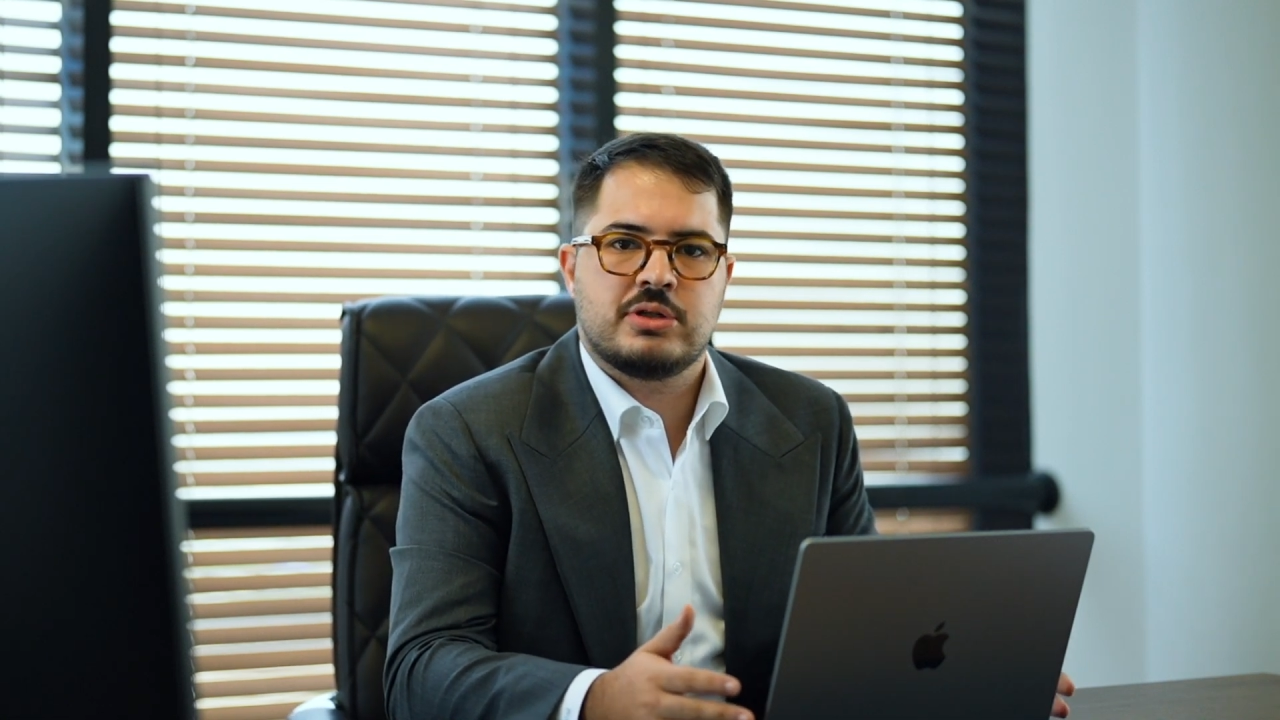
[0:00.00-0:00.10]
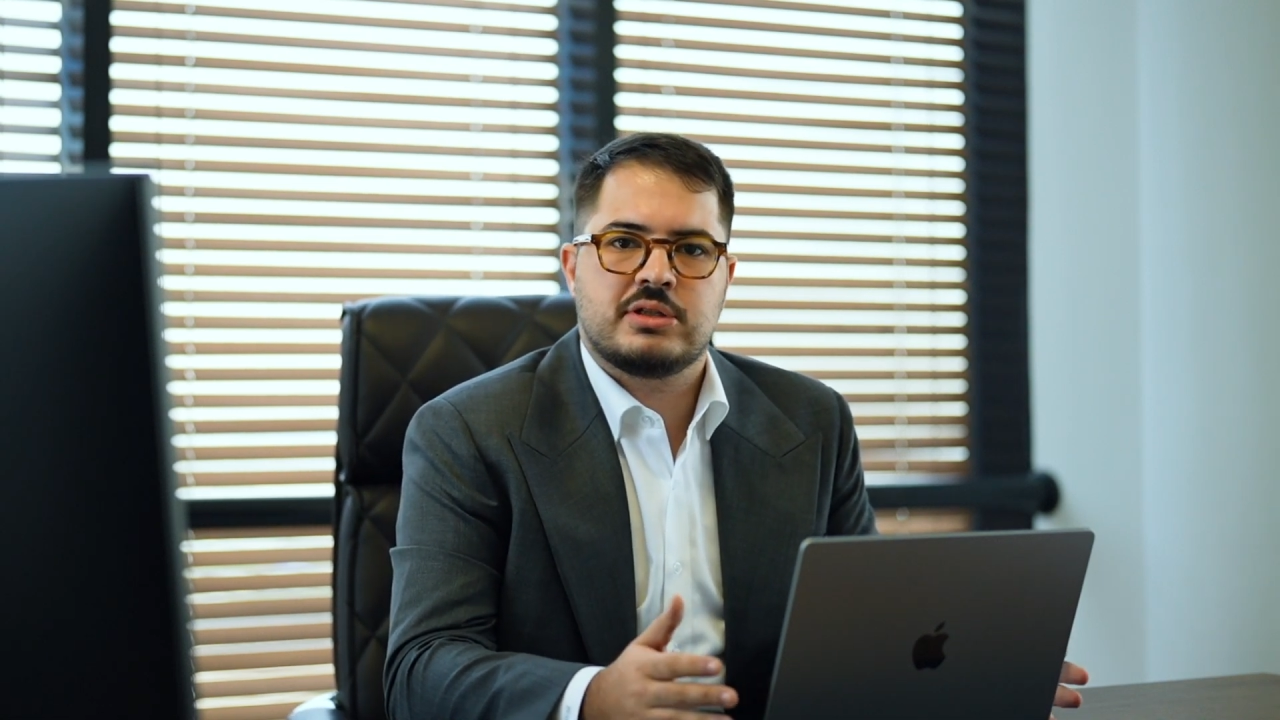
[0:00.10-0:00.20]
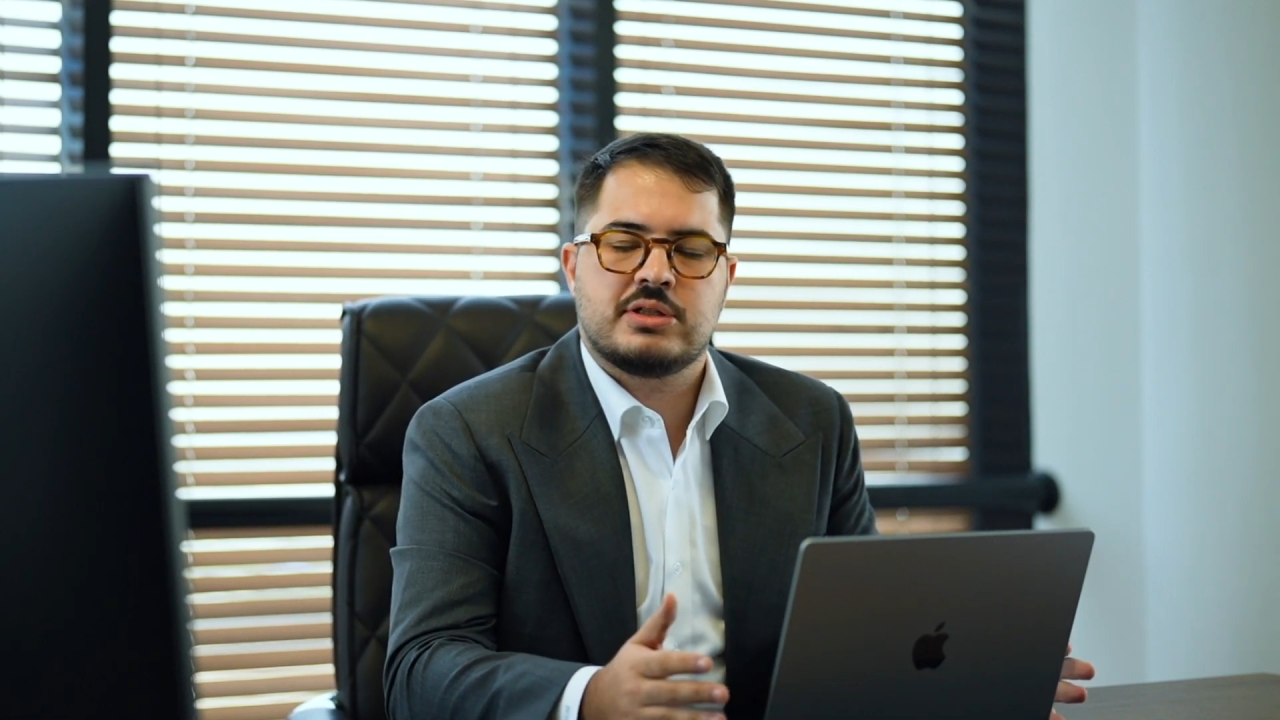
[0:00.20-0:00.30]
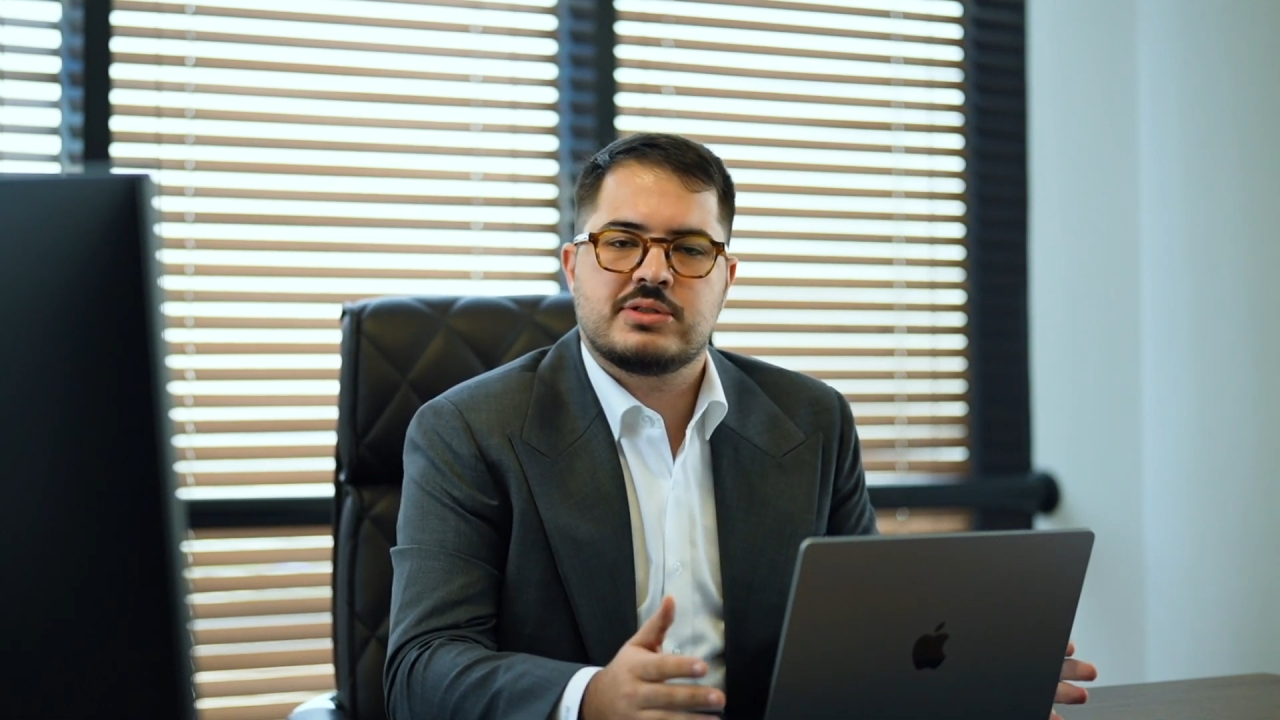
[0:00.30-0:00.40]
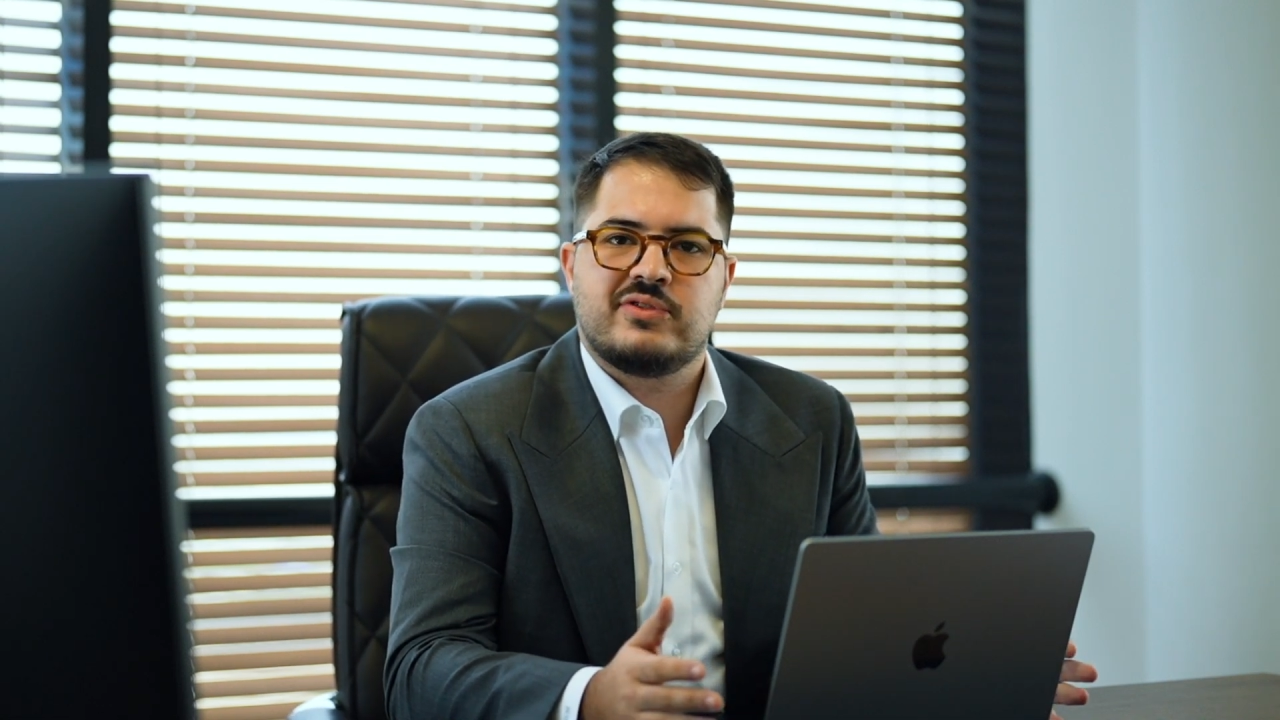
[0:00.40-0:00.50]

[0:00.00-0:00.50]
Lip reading: but there's